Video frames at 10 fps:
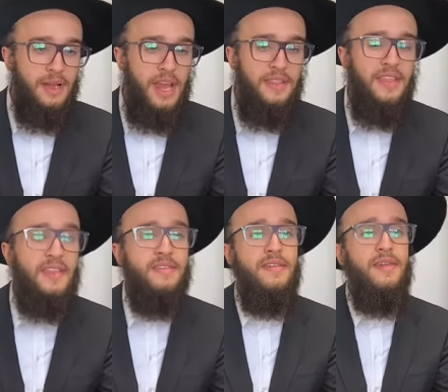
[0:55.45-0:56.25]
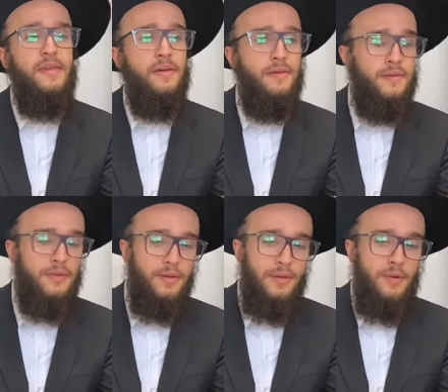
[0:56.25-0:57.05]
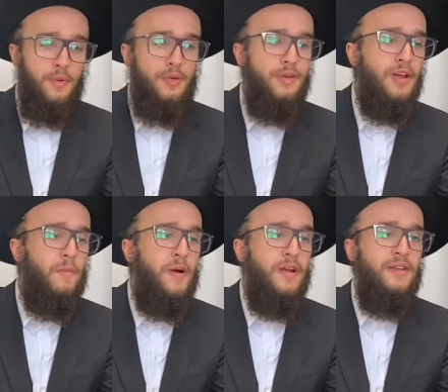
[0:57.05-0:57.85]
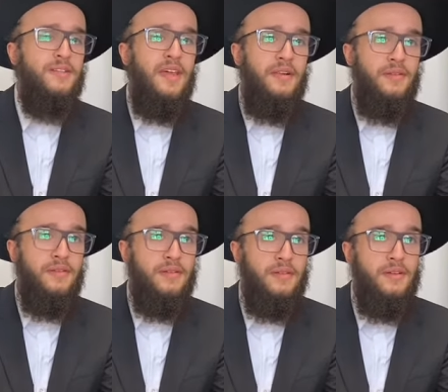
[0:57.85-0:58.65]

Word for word: And in this year, we took upon ourselves